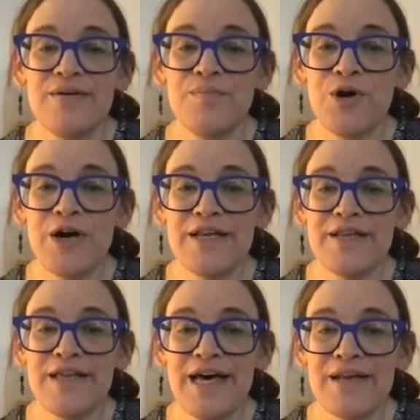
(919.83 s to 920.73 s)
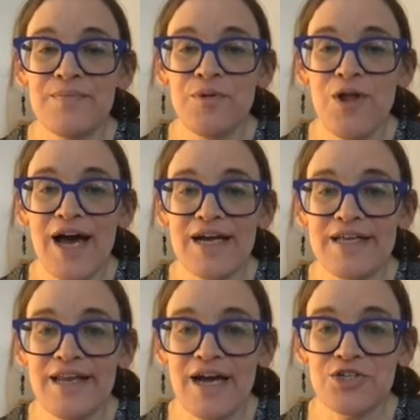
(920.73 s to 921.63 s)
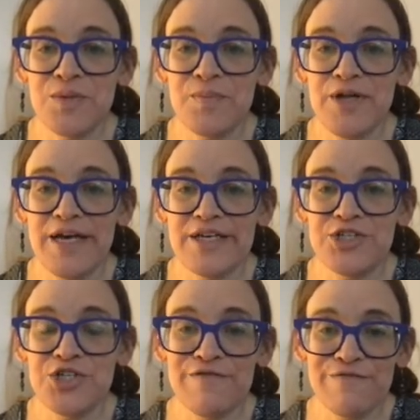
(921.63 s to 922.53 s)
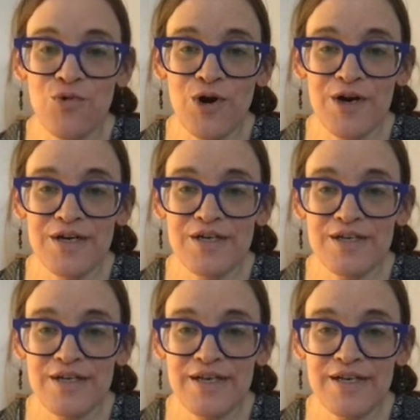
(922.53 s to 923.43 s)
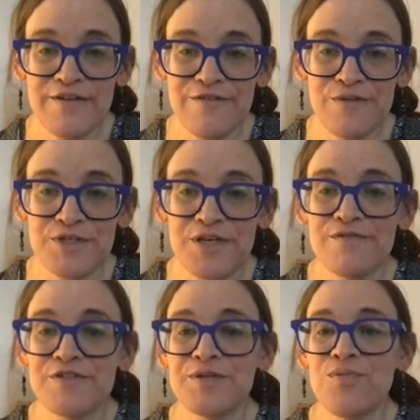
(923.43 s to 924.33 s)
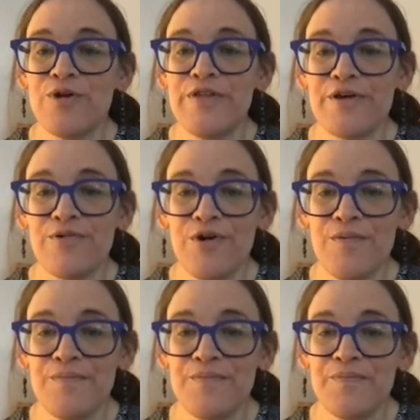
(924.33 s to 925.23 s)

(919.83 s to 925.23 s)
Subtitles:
But then black can actually play g4 and give themselves some breathing room.